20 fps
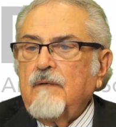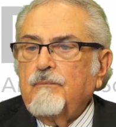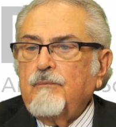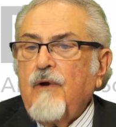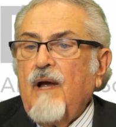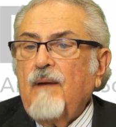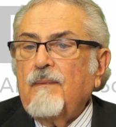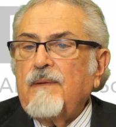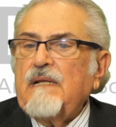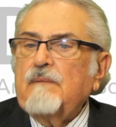
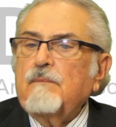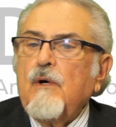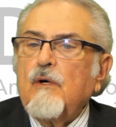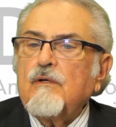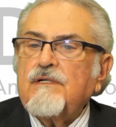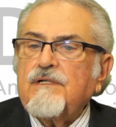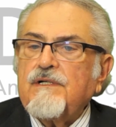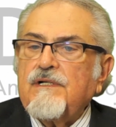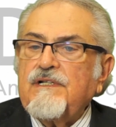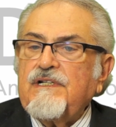Probably the
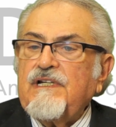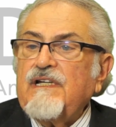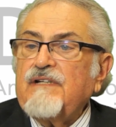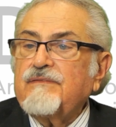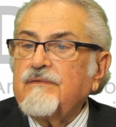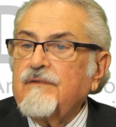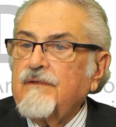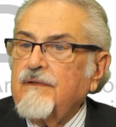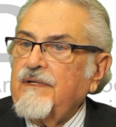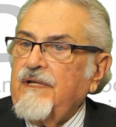most
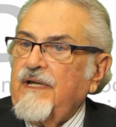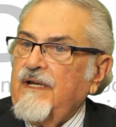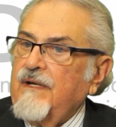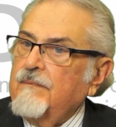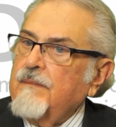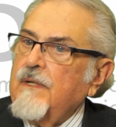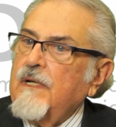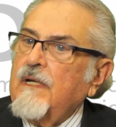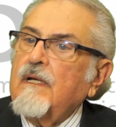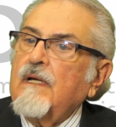successful of
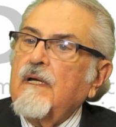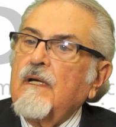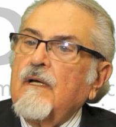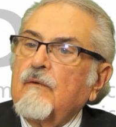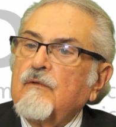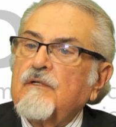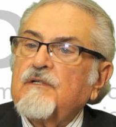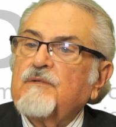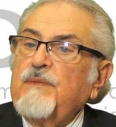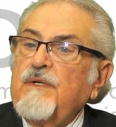them
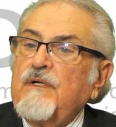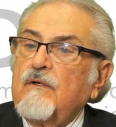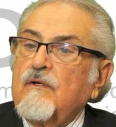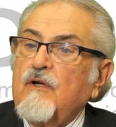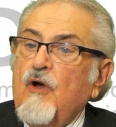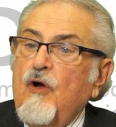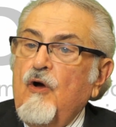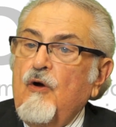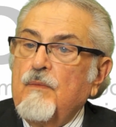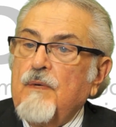was Bill
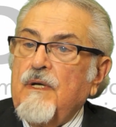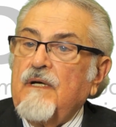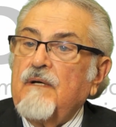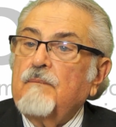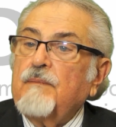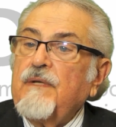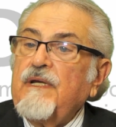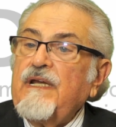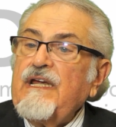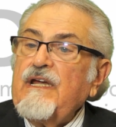Coleman,
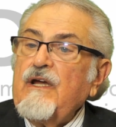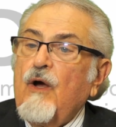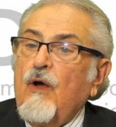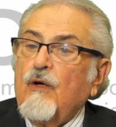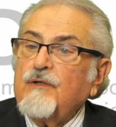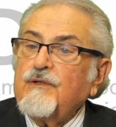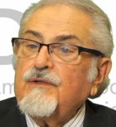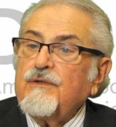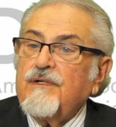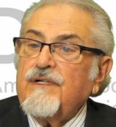but he
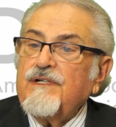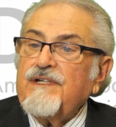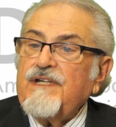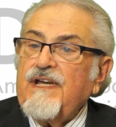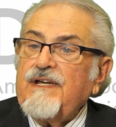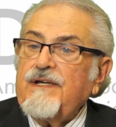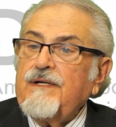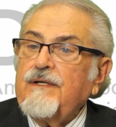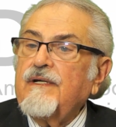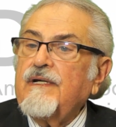also
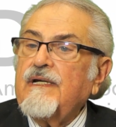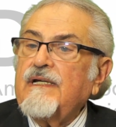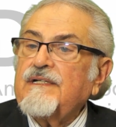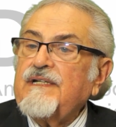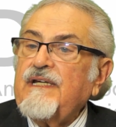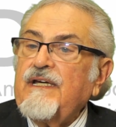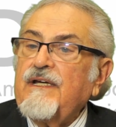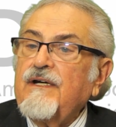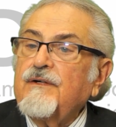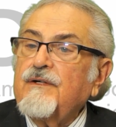continued as
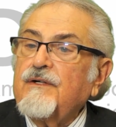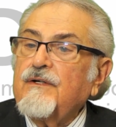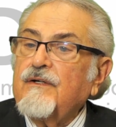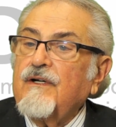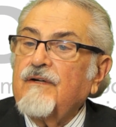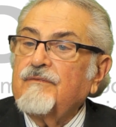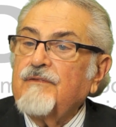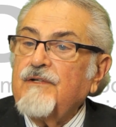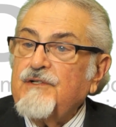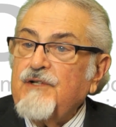editor
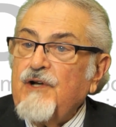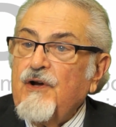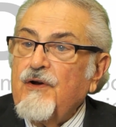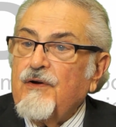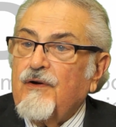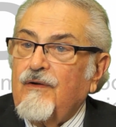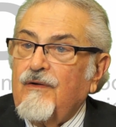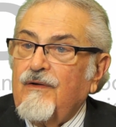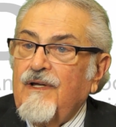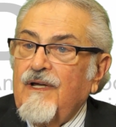of the
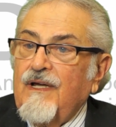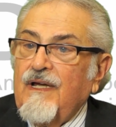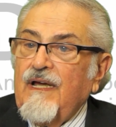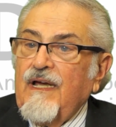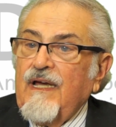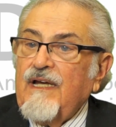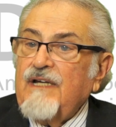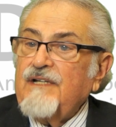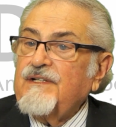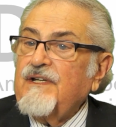journal
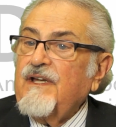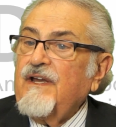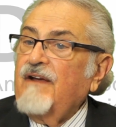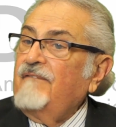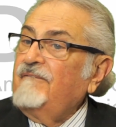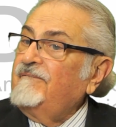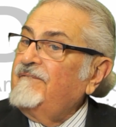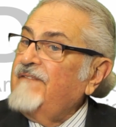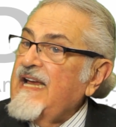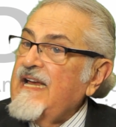and has done a
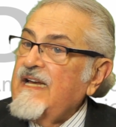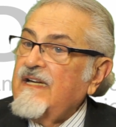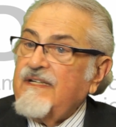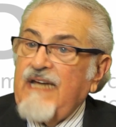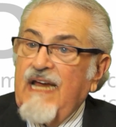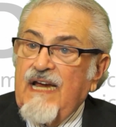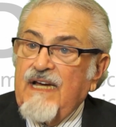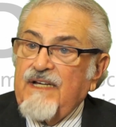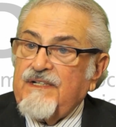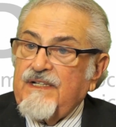
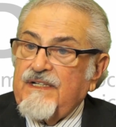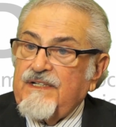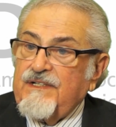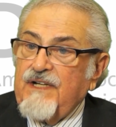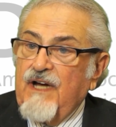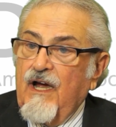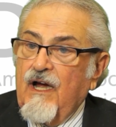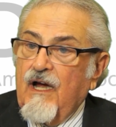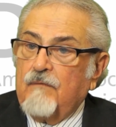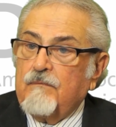fantastic
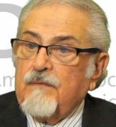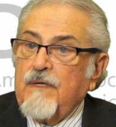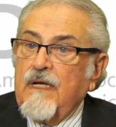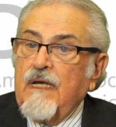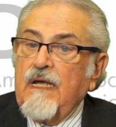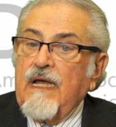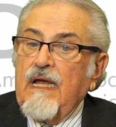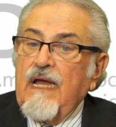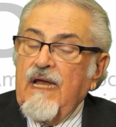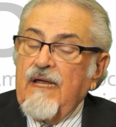job.
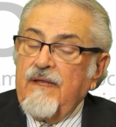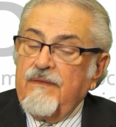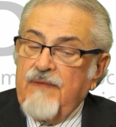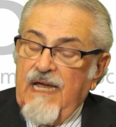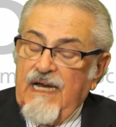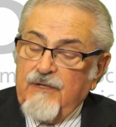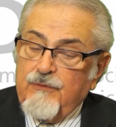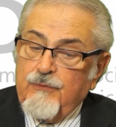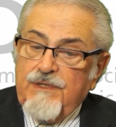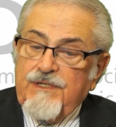And
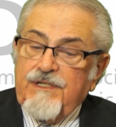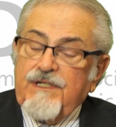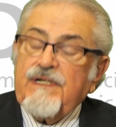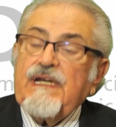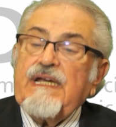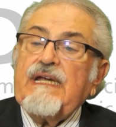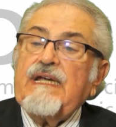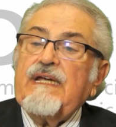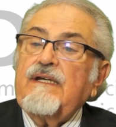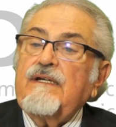that's what you
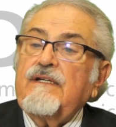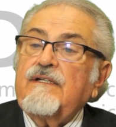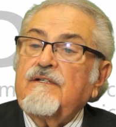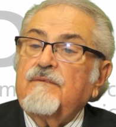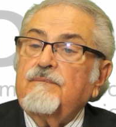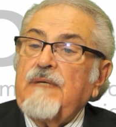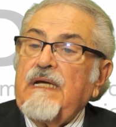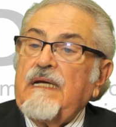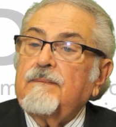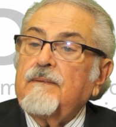need to
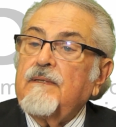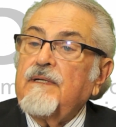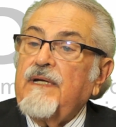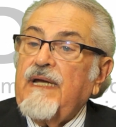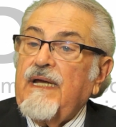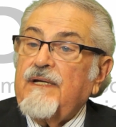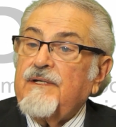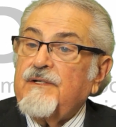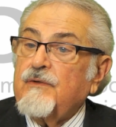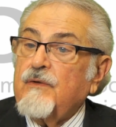be able to
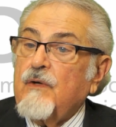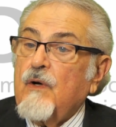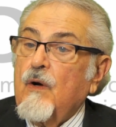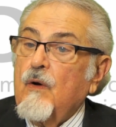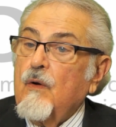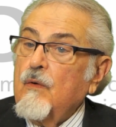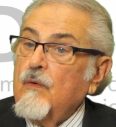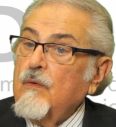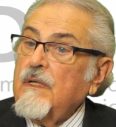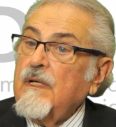get your
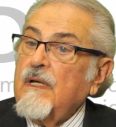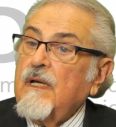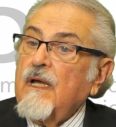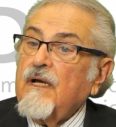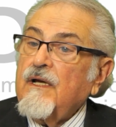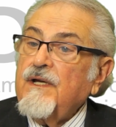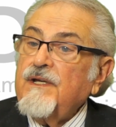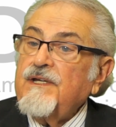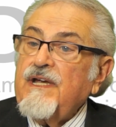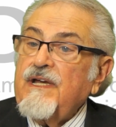own
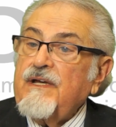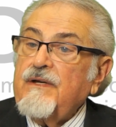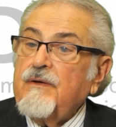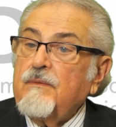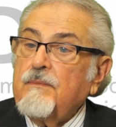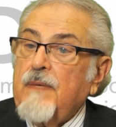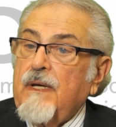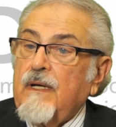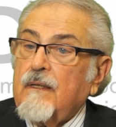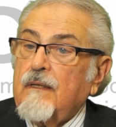
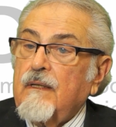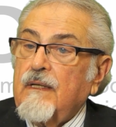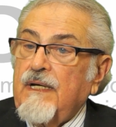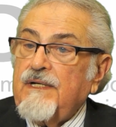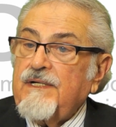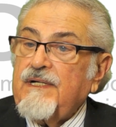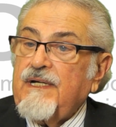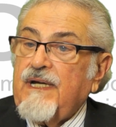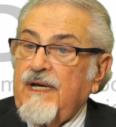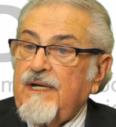continuing medical
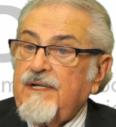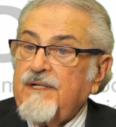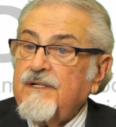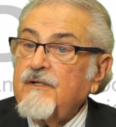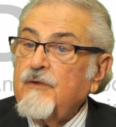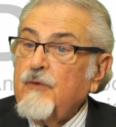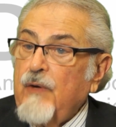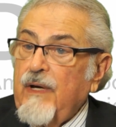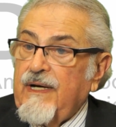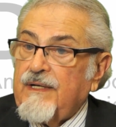education
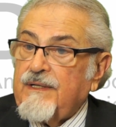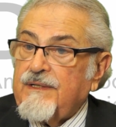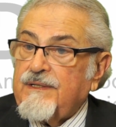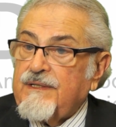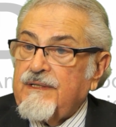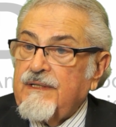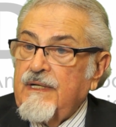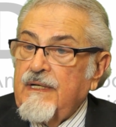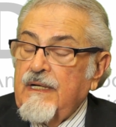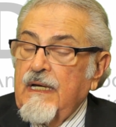credits.